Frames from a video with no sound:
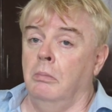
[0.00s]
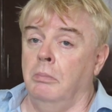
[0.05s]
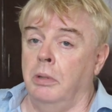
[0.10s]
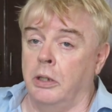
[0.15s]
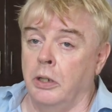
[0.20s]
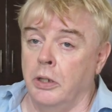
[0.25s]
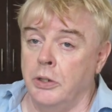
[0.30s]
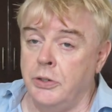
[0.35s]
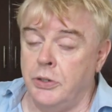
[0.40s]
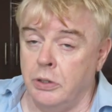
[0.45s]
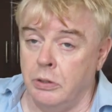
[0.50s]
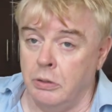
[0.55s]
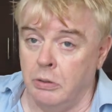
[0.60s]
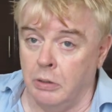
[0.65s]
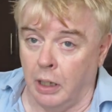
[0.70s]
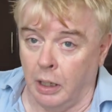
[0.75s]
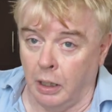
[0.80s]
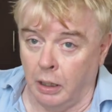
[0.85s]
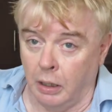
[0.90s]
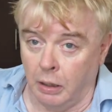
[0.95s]
because
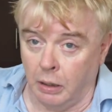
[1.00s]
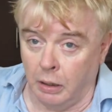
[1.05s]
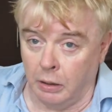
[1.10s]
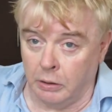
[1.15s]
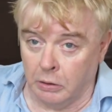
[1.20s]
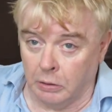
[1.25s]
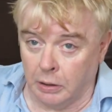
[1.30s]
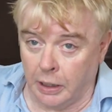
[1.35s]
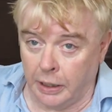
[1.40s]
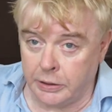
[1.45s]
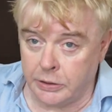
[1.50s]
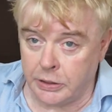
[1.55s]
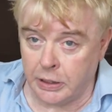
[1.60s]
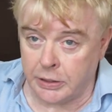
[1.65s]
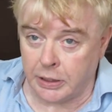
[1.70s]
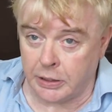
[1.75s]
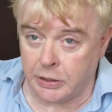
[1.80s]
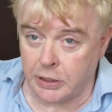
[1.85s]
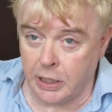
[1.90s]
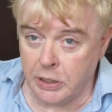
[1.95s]
you, uh, you like
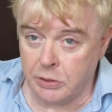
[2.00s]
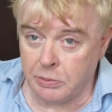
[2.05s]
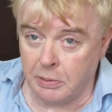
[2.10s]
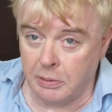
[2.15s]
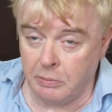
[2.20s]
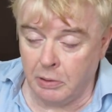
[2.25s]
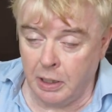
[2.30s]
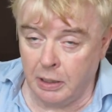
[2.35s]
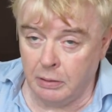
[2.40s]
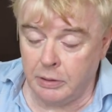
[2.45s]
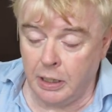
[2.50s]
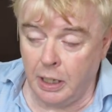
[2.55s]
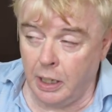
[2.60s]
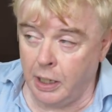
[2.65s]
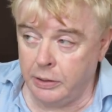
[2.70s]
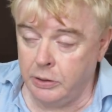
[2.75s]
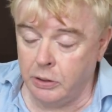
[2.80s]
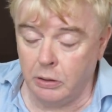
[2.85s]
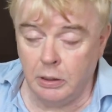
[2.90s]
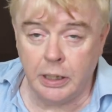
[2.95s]
chasing trans women. Well,
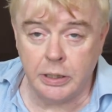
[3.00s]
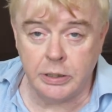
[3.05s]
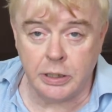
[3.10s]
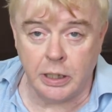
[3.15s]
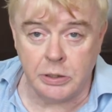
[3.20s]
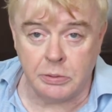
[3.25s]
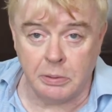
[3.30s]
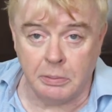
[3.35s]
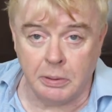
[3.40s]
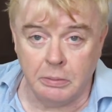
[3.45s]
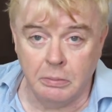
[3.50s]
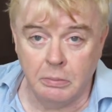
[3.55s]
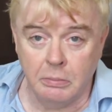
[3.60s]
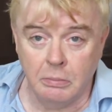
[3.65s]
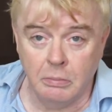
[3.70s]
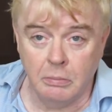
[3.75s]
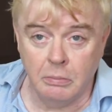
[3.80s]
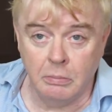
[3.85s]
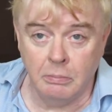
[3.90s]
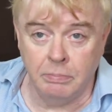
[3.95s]
yeah, I do like trans women.
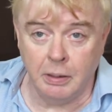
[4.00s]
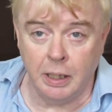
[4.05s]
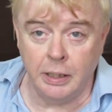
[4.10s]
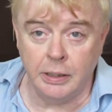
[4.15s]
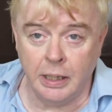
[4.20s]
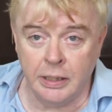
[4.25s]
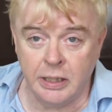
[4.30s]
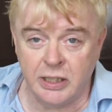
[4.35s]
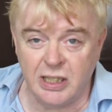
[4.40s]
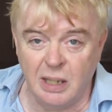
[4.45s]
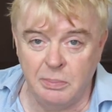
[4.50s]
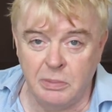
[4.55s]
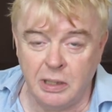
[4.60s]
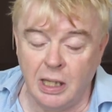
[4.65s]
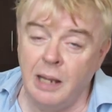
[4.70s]
But at the same